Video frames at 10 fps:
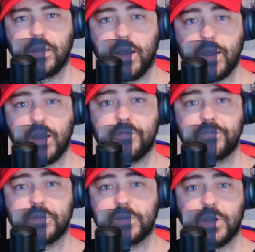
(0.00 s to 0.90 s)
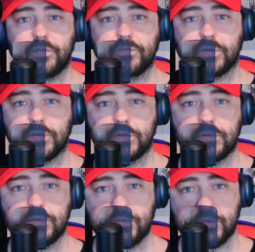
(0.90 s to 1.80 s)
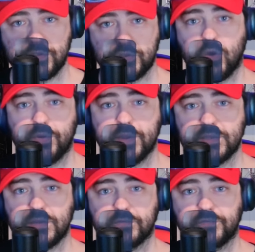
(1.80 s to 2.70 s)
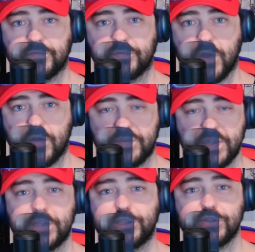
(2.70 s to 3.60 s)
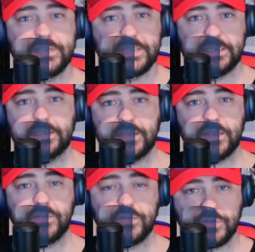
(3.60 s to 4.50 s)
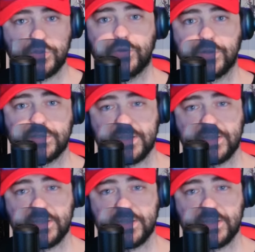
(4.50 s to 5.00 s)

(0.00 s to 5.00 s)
I often cover the stories of teachers diddling their students.